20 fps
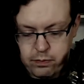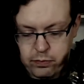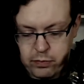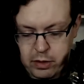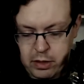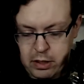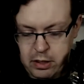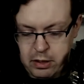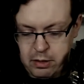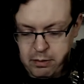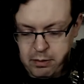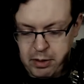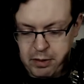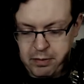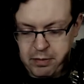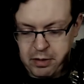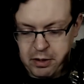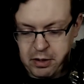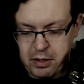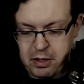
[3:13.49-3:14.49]
And
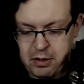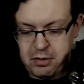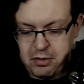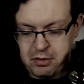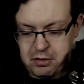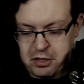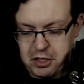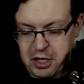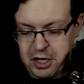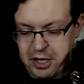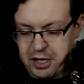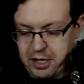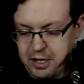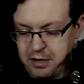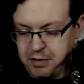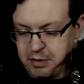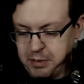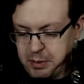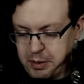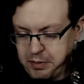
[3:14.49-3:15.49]
it's shiny
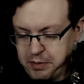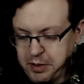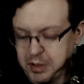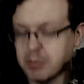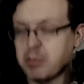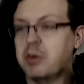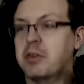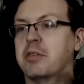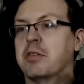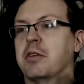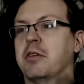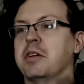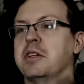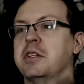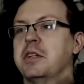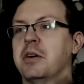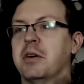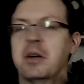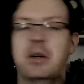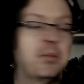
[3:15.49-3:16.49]
enough that my fingerprints are already
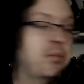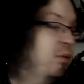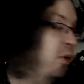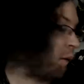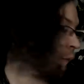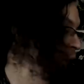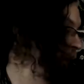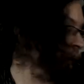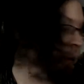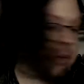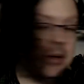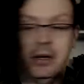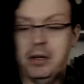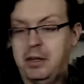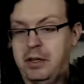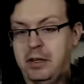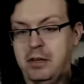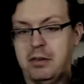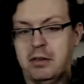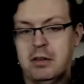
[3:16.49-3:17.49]
showing up pretty
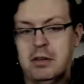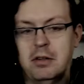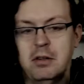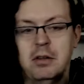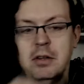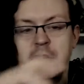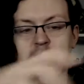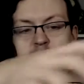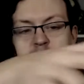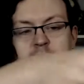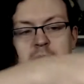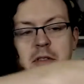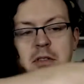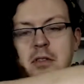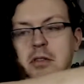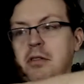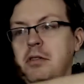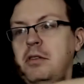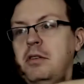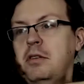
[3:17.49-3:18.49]
prominently. So
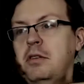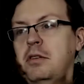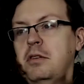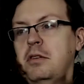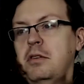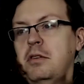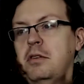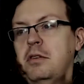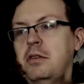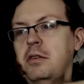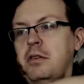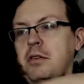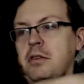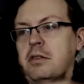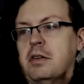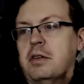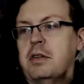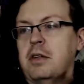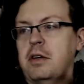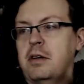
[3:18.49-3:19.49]

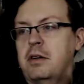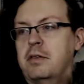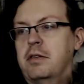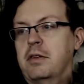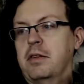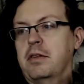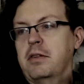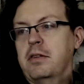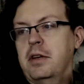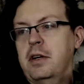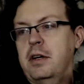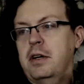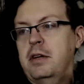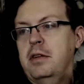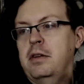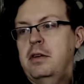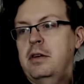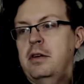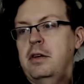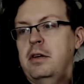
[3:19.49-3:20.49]
set that off to the side
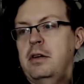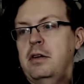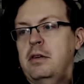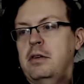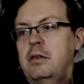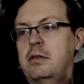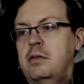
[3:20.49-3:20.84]
there.